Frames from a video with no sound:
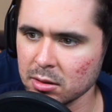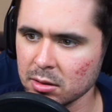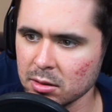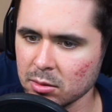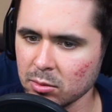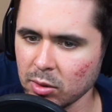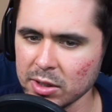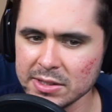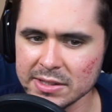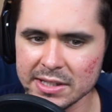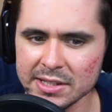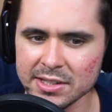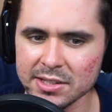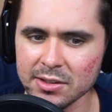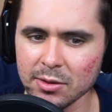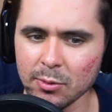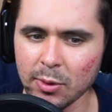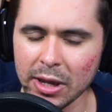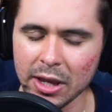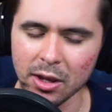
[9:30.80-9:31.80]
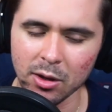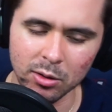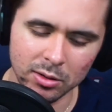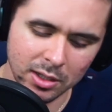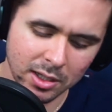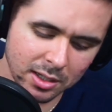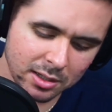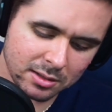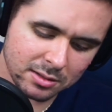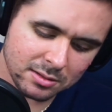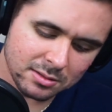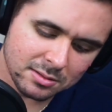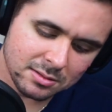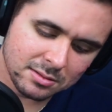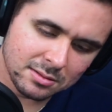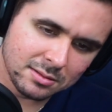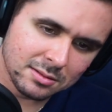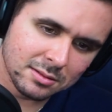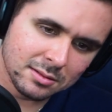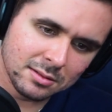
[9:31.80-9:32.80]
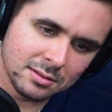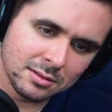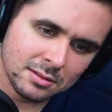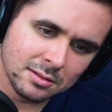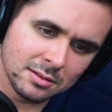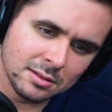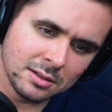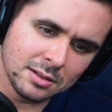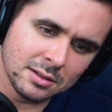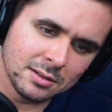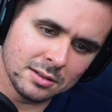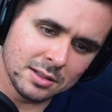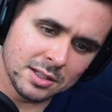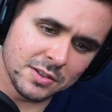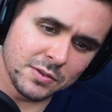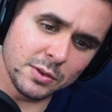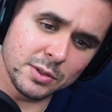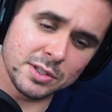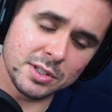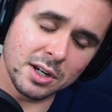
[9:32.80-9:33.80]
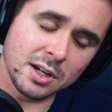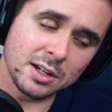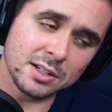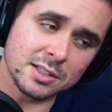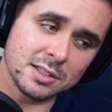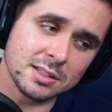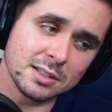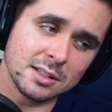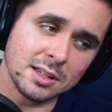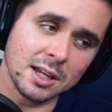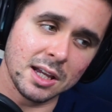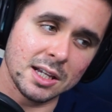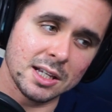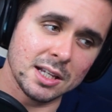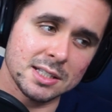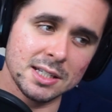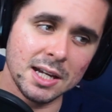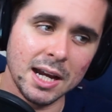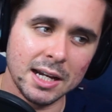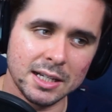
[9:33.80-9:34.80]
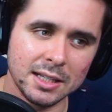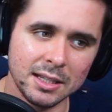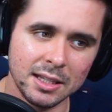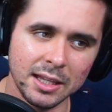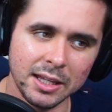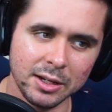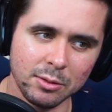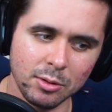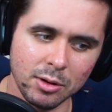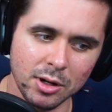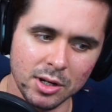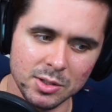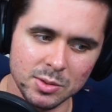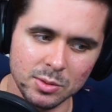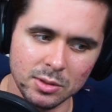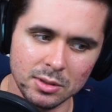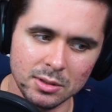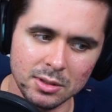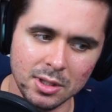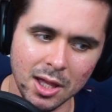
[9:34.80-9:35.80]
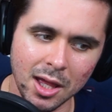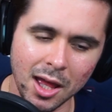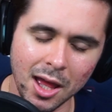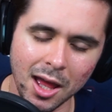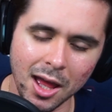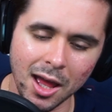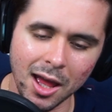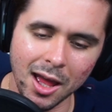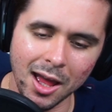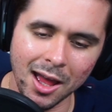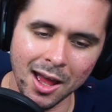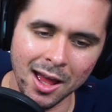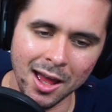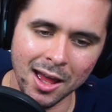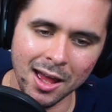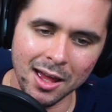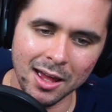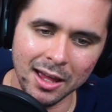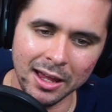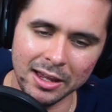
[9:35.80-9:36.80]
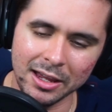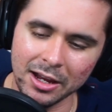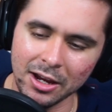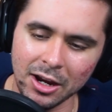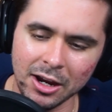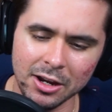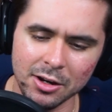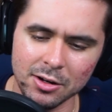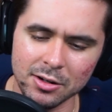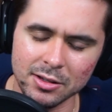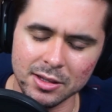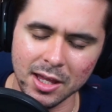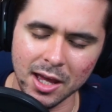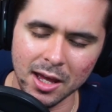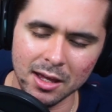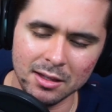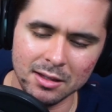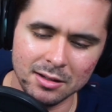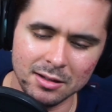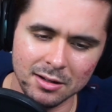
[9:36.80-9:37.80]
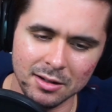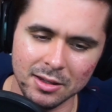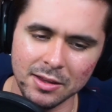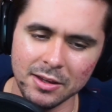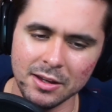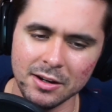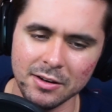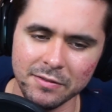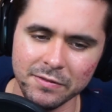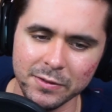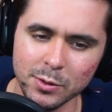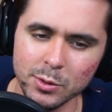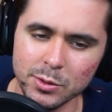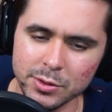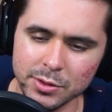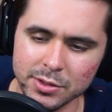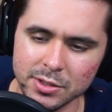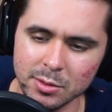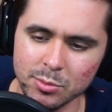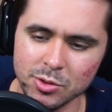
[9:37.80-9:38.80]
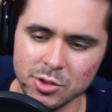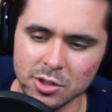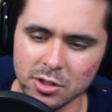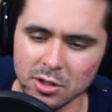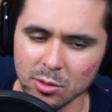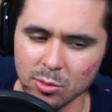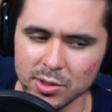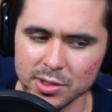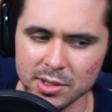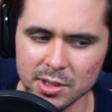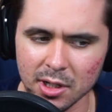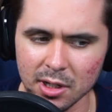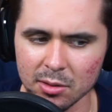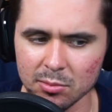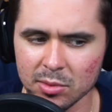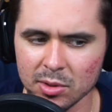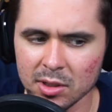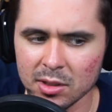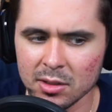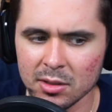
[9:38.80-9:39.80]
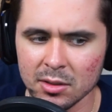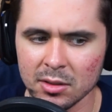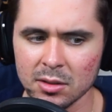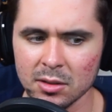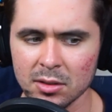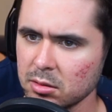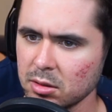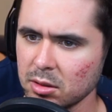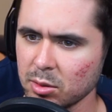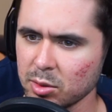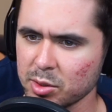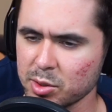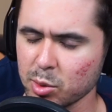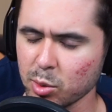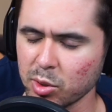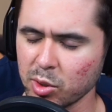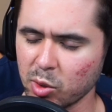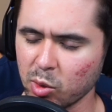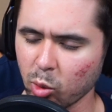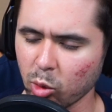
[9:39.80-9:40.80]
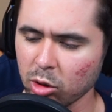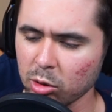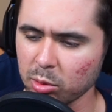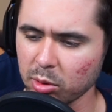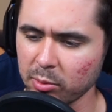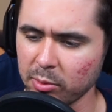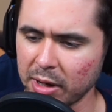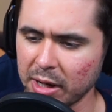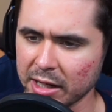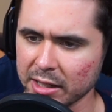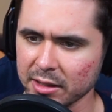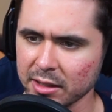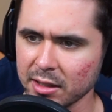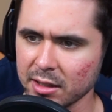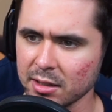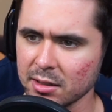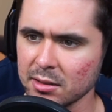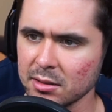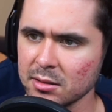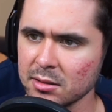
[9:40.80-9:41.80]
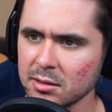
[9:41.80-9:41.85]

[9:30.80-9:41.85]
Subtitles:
What is this? Wait, hold on. This fool talks exactly like Roswell. I heard that. Are they gonna fuse or some shit or what's up? You're so adorable back then.